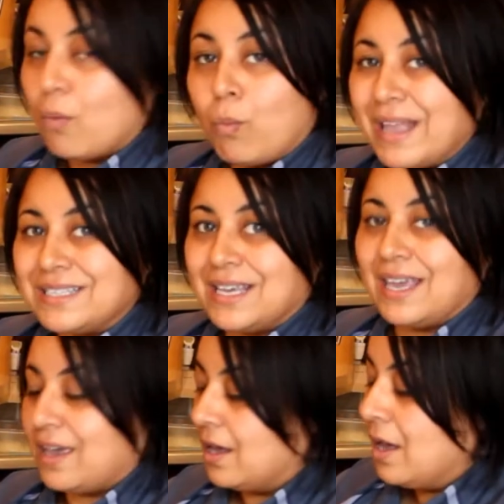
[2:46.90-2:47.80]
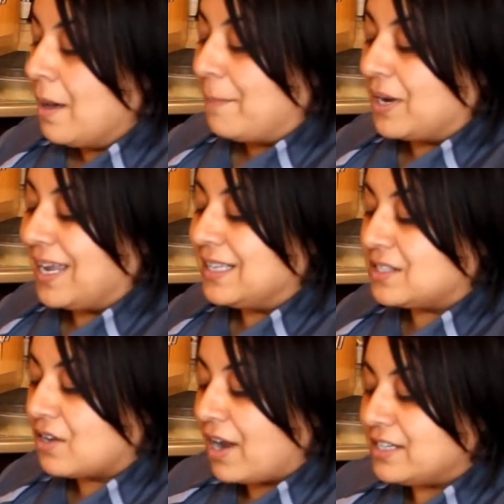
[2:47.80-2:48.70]
wet it, put it
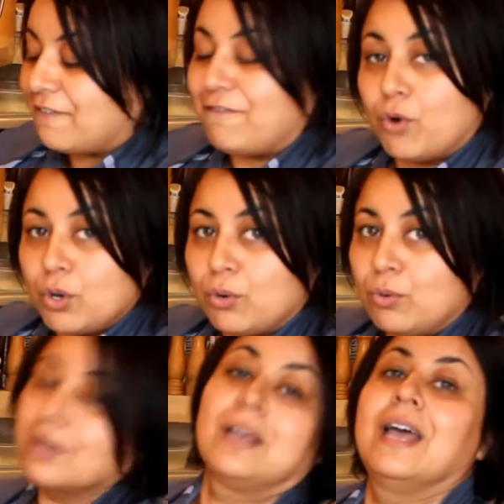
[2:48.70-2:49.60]
inside foil,